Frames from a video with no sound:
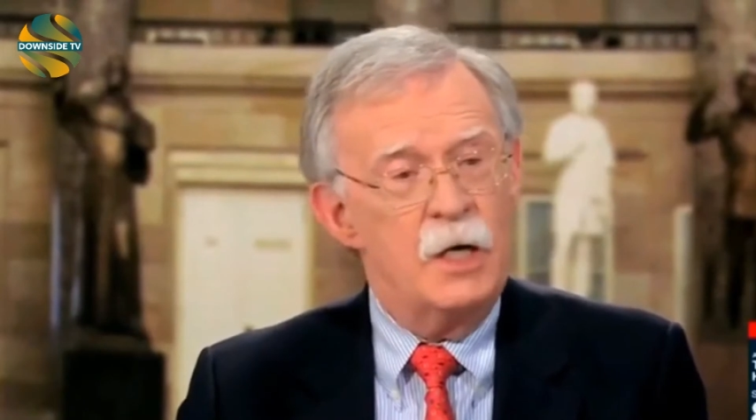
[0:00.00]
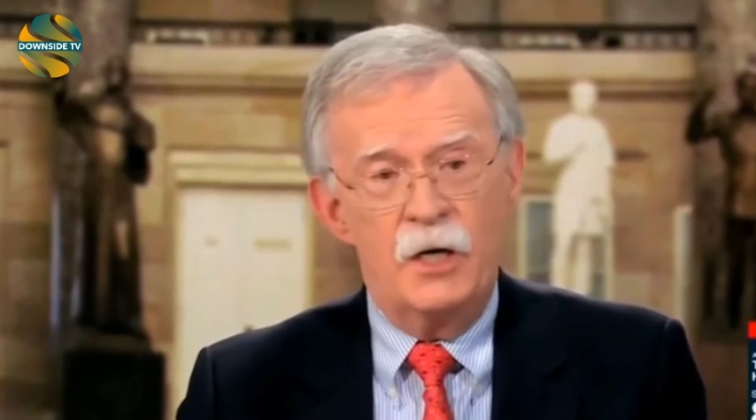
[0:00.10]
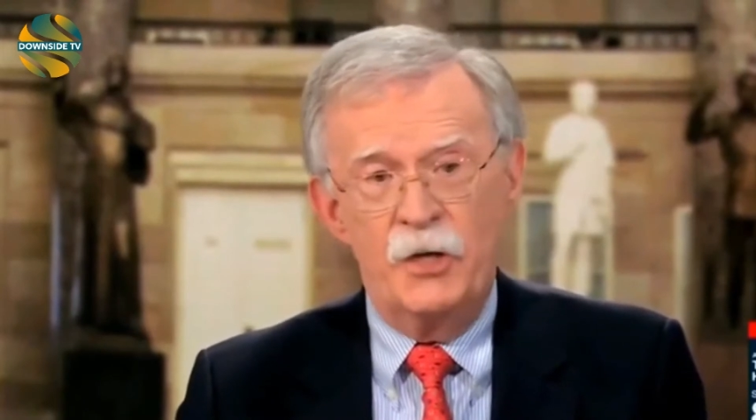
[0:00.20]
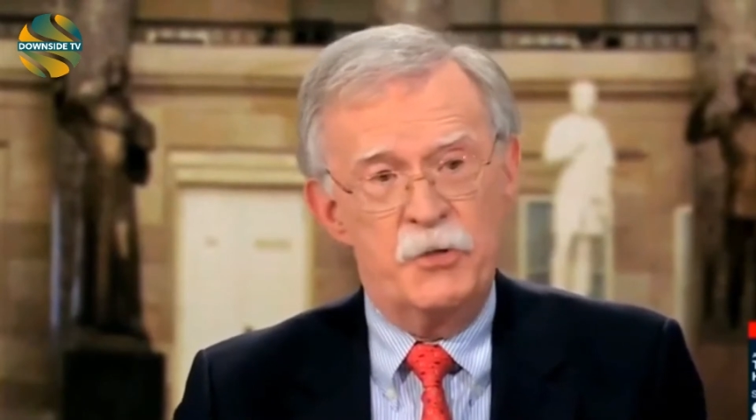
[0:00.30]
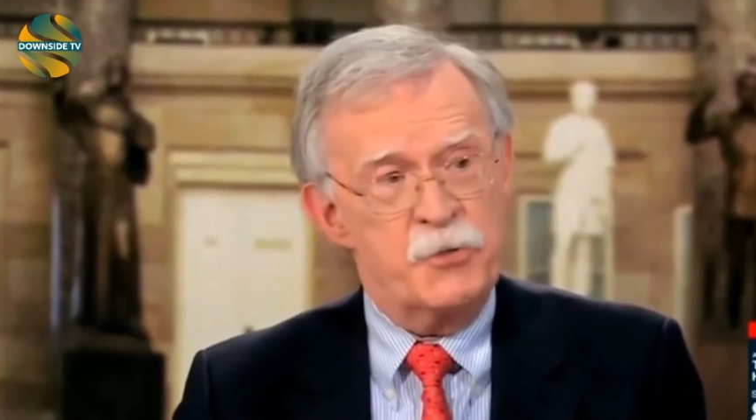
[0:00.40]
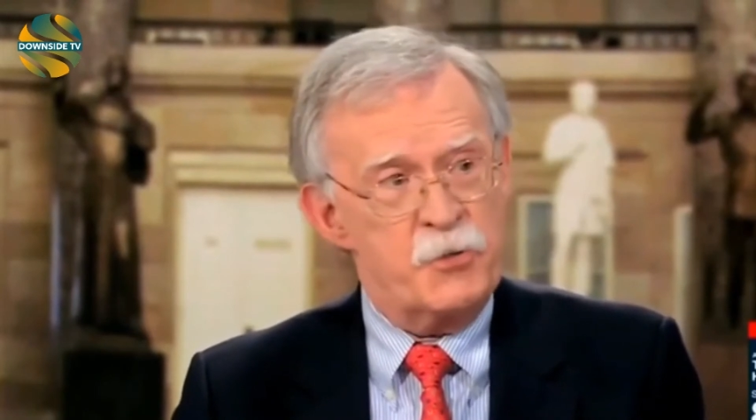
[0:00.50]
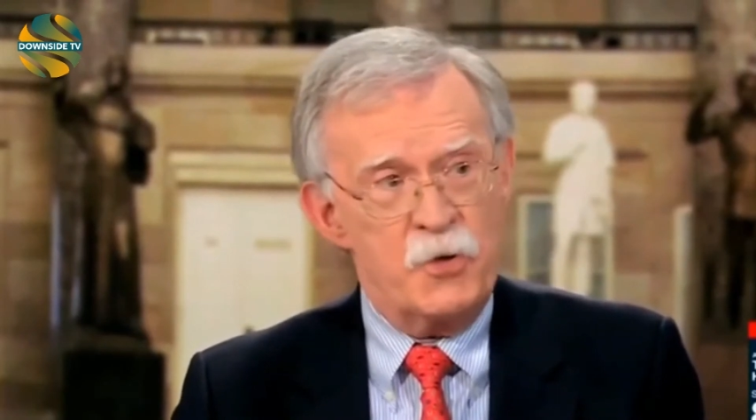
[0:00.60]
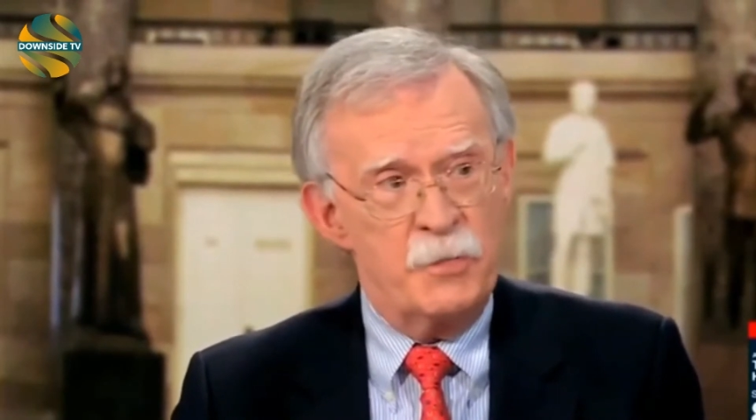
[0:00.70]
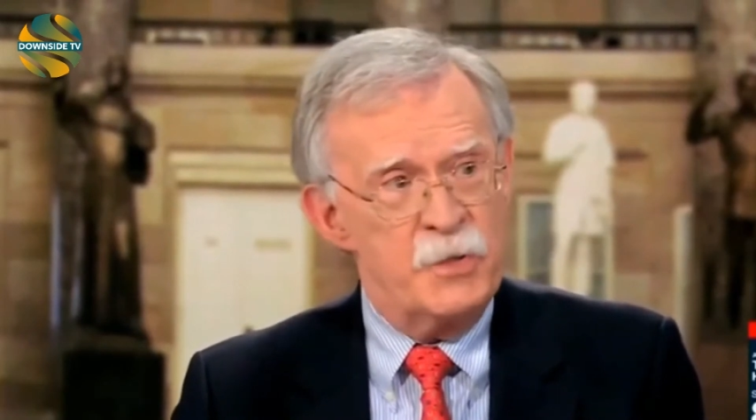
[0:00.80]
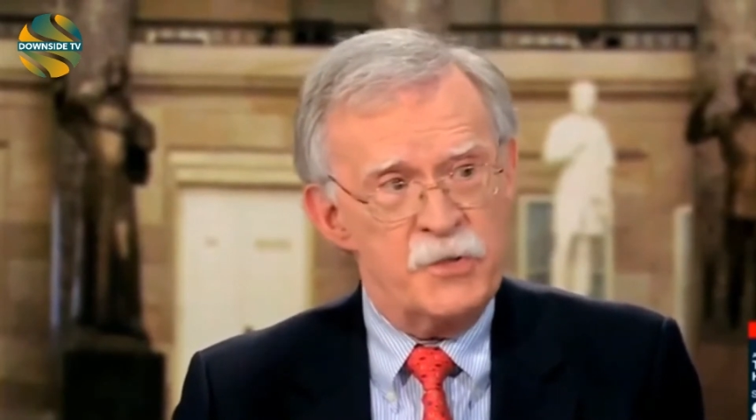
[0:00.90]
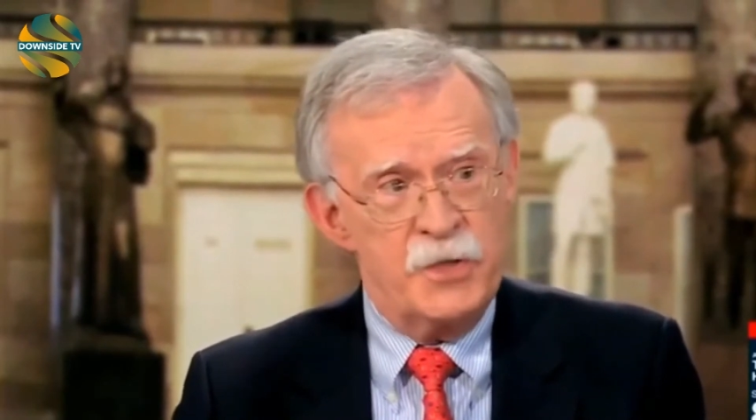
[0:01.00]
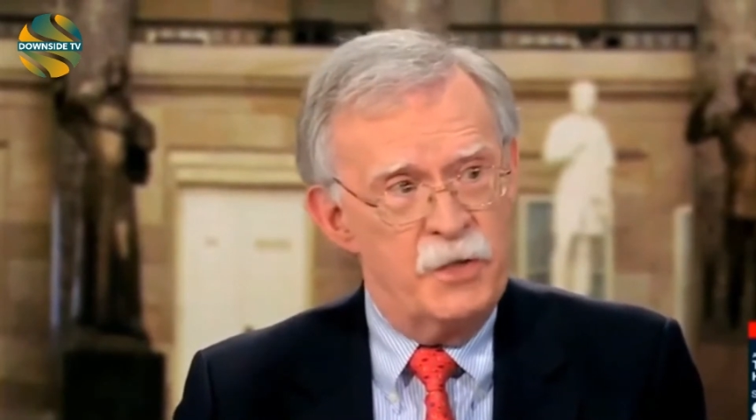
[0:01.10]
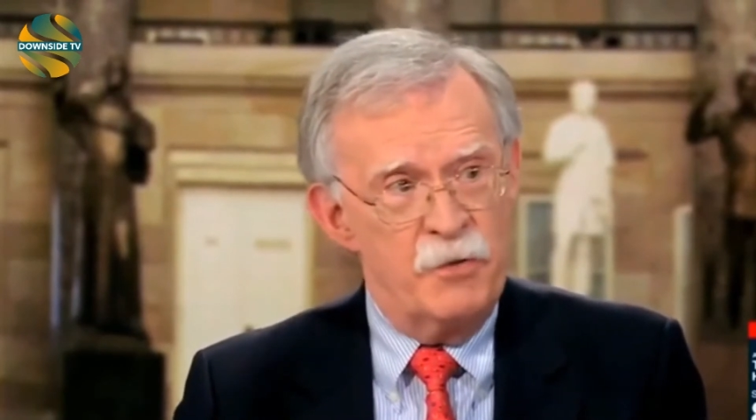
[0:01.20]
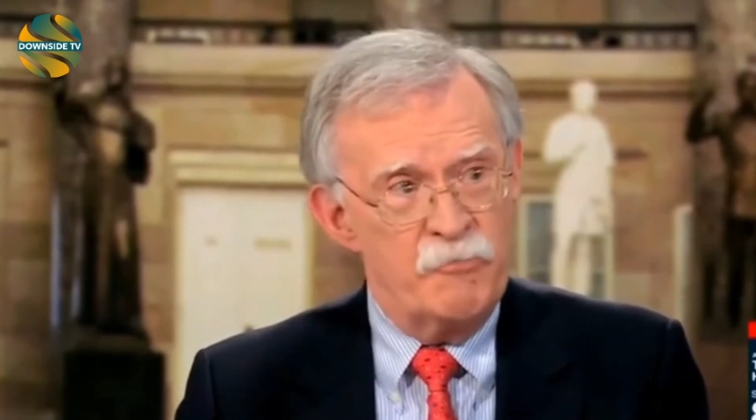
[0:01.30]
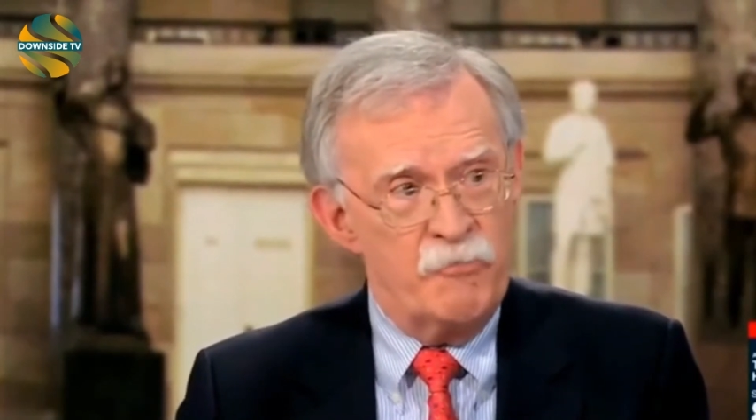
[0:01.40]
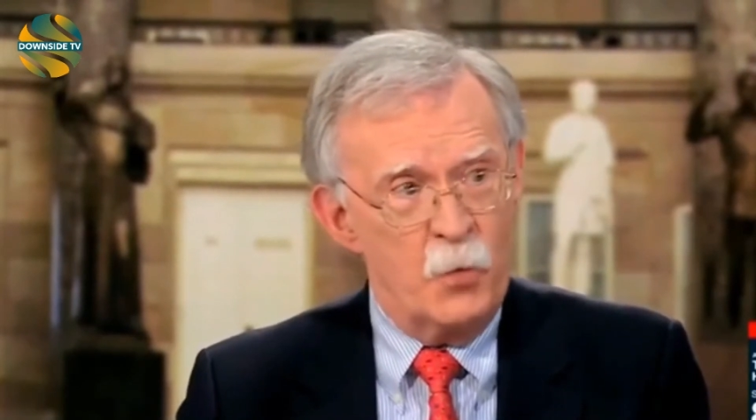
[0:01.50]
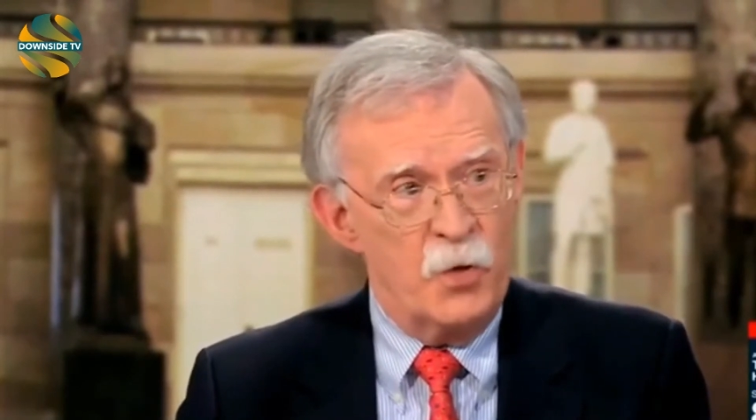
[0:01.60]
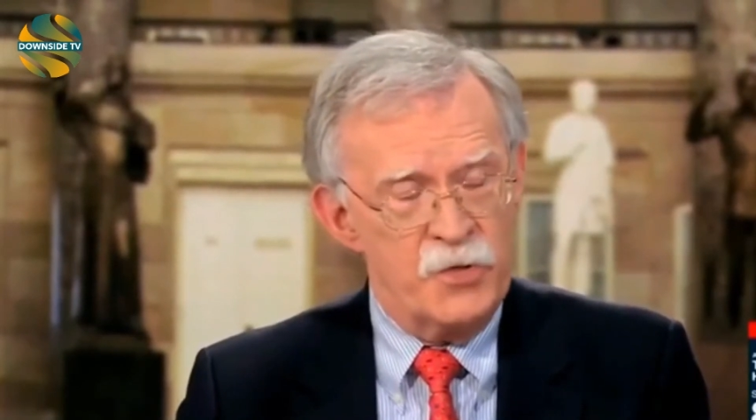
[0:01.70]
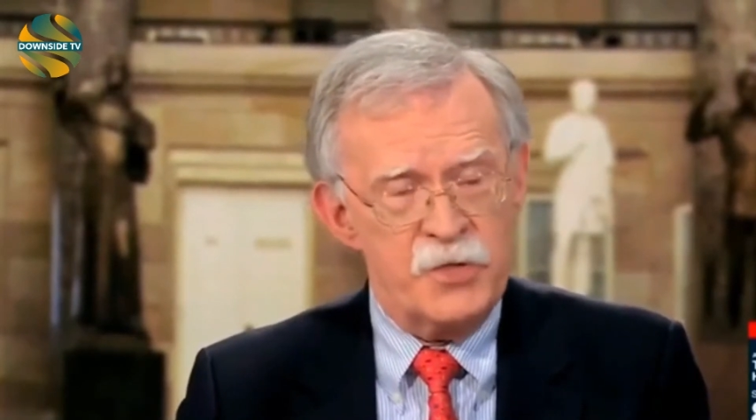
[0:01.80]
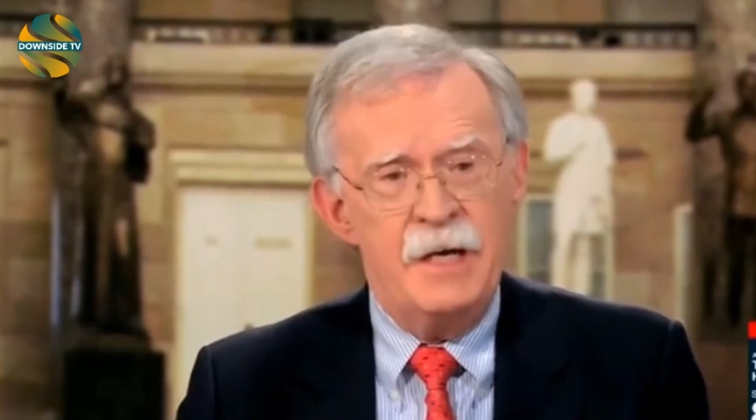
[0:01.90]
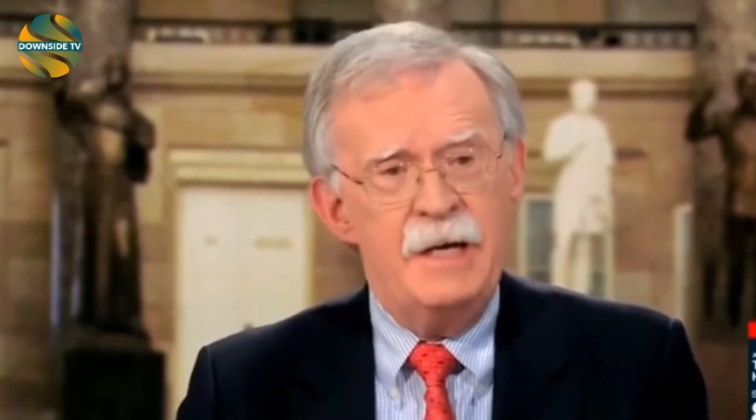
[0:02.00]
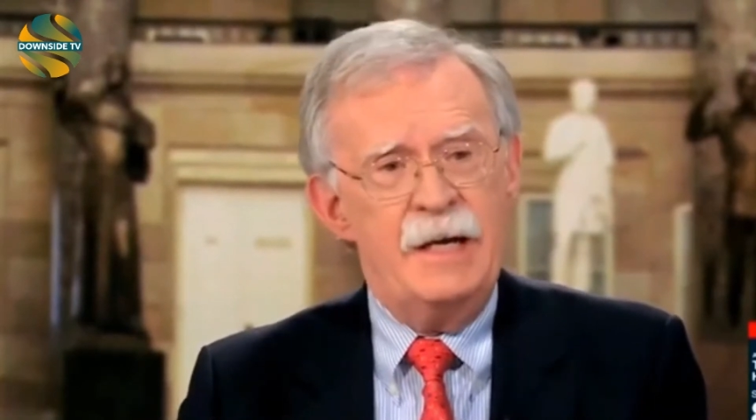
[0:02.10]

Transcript: a disturbance in the force.